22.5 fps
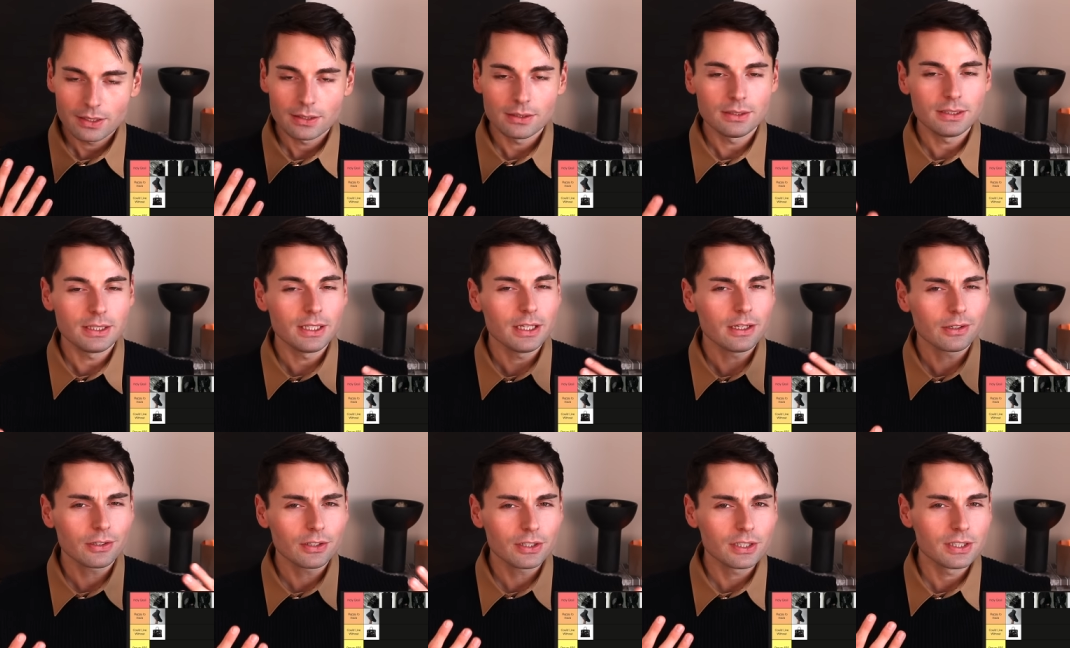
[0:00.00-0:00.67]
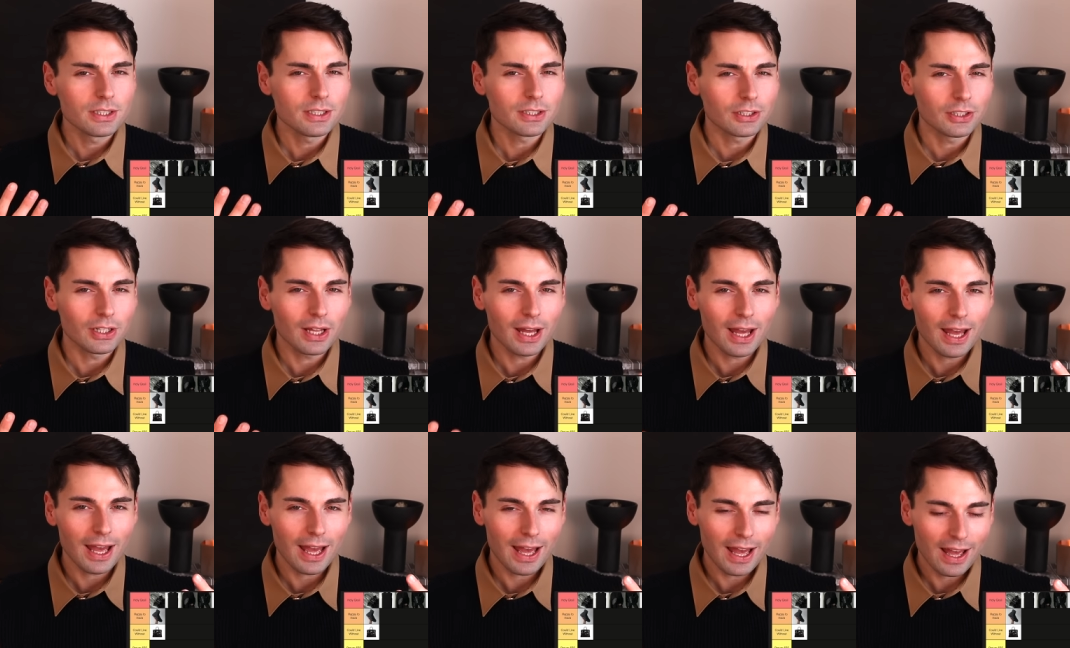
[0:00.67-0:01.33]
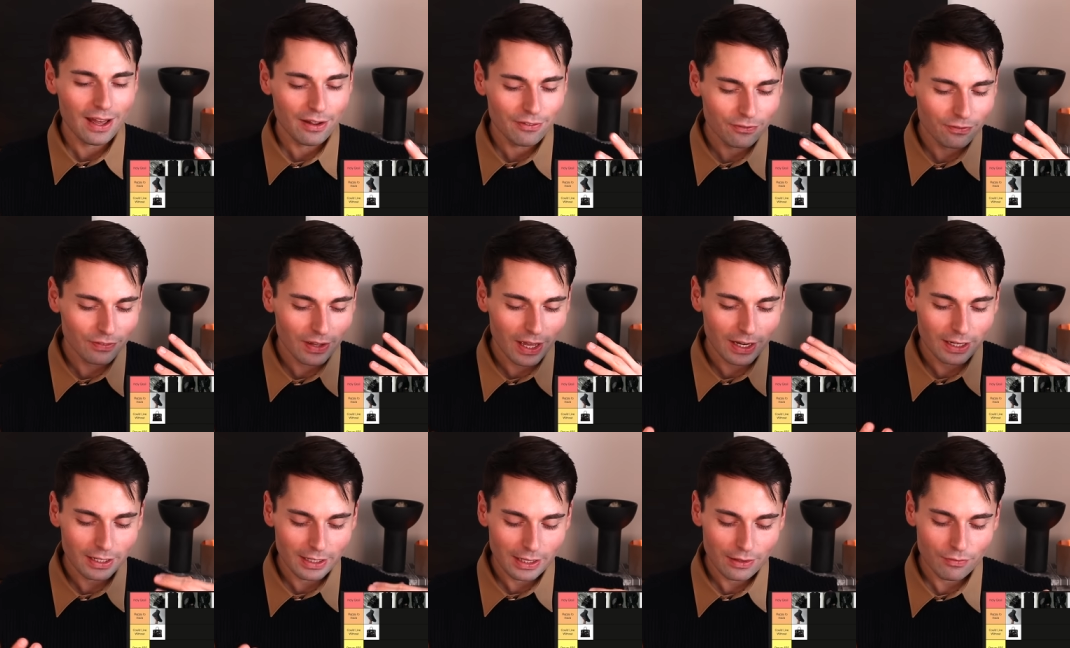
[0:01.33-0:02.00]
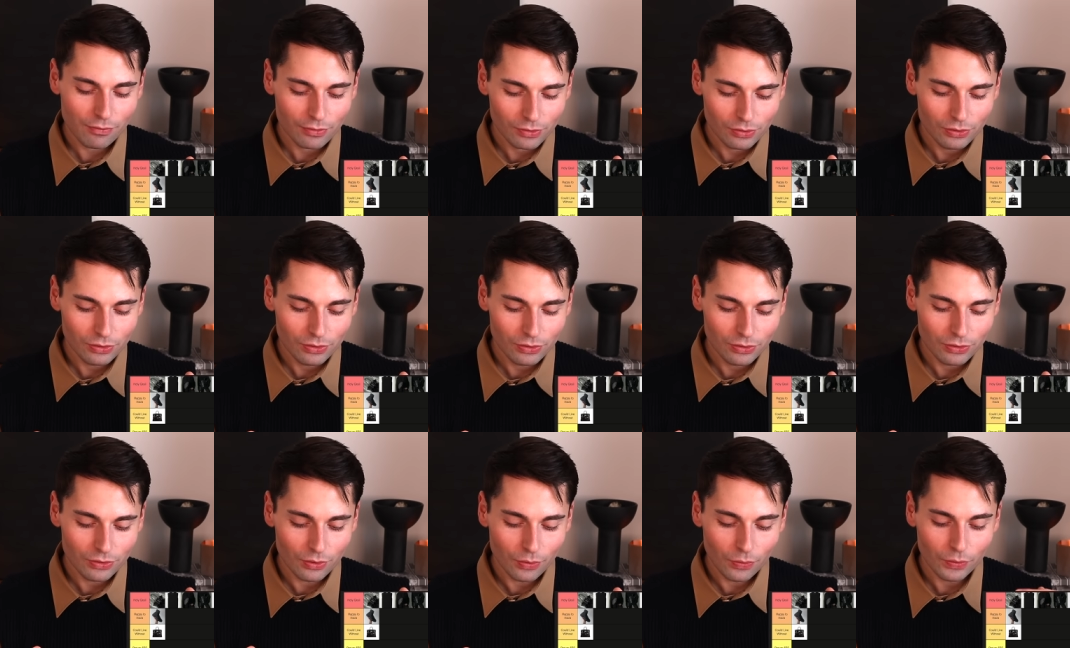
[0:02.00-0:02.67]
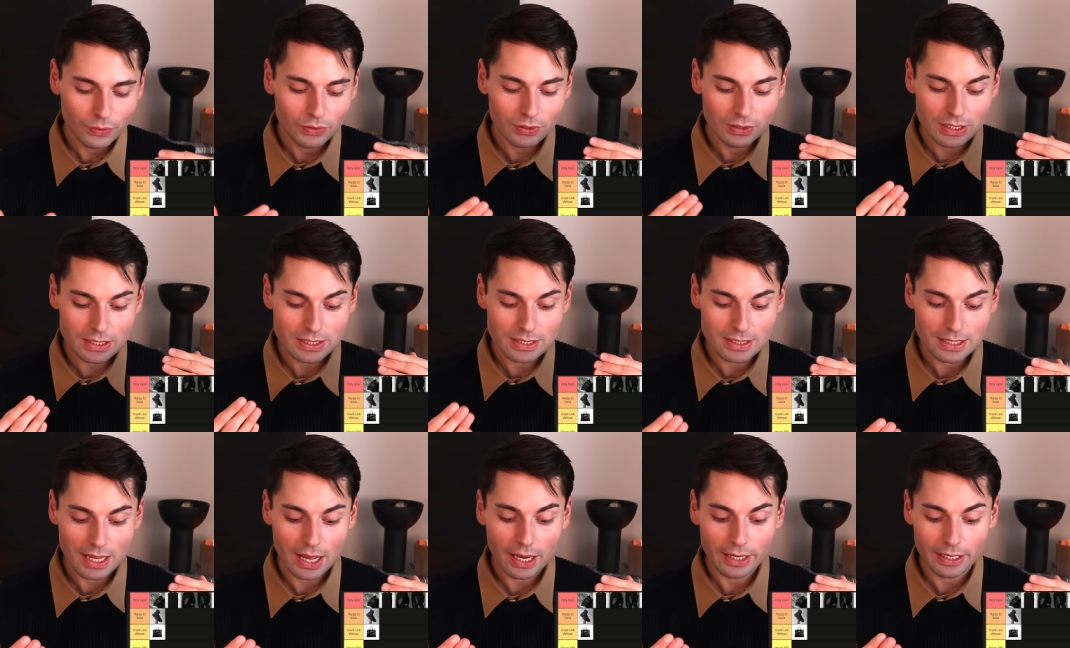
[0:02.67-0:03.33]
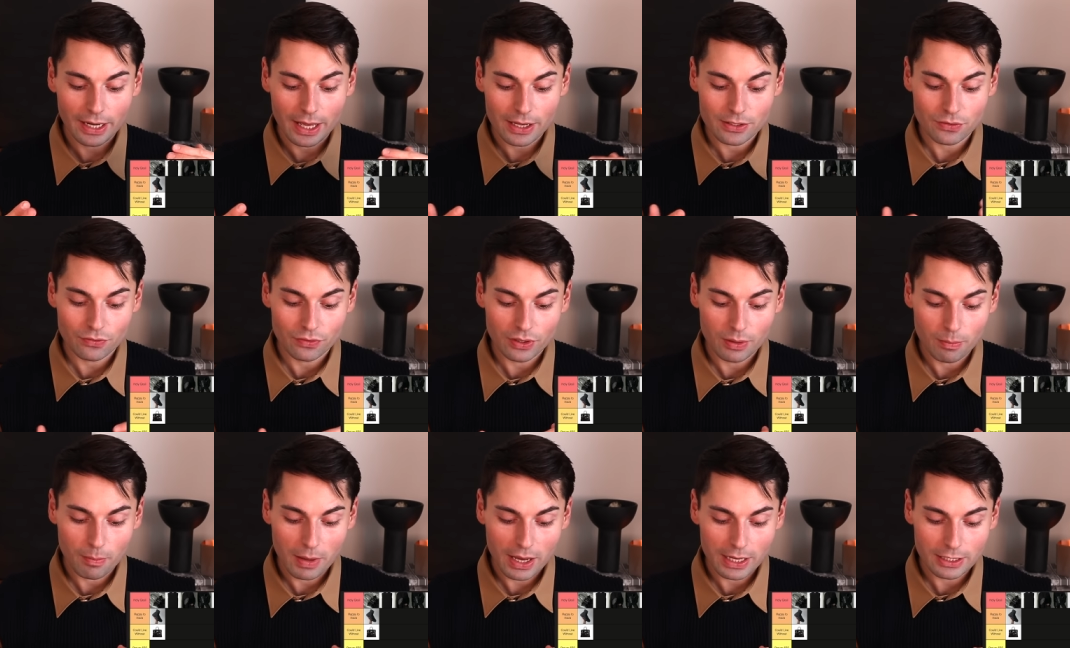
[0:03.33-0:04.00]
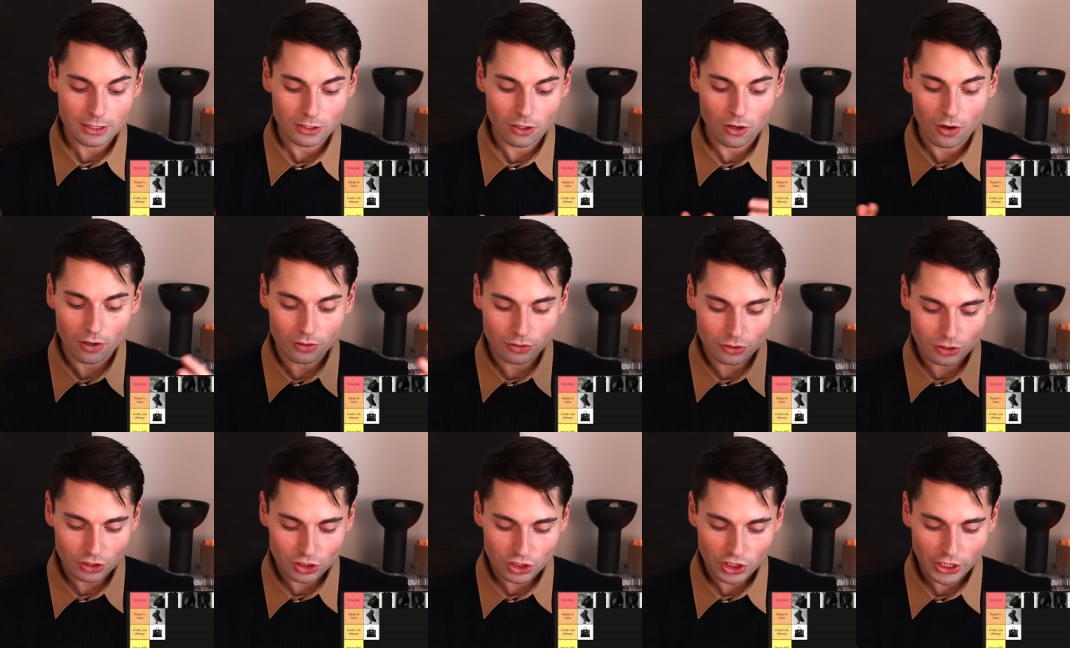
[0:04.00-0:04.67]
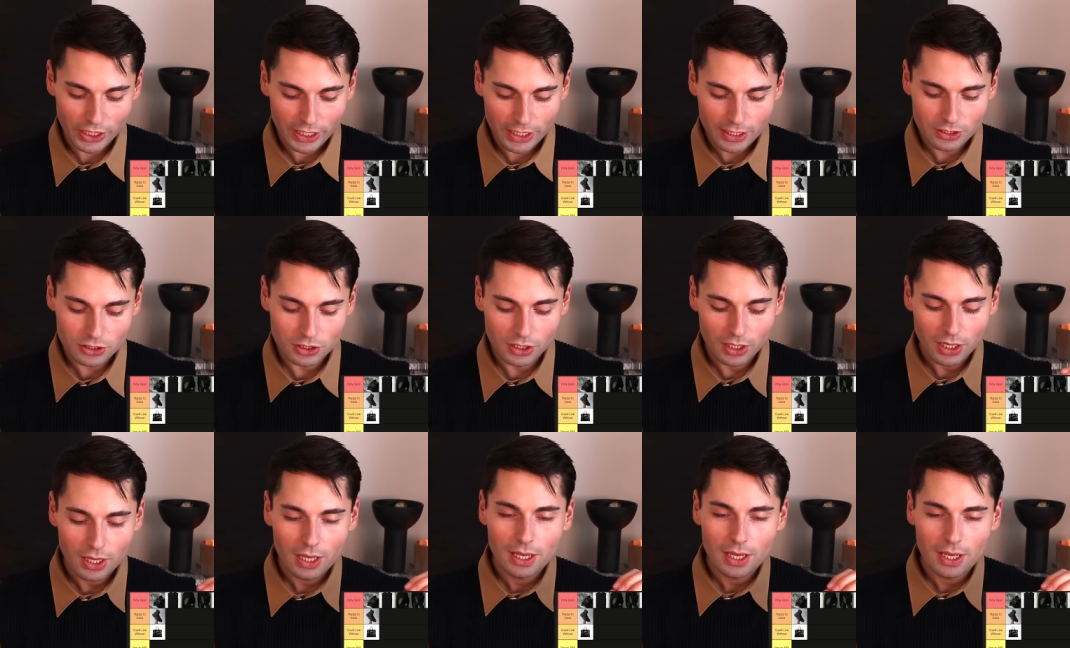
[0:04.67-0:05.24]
year, year and a half, and even though the design has remained unchanged,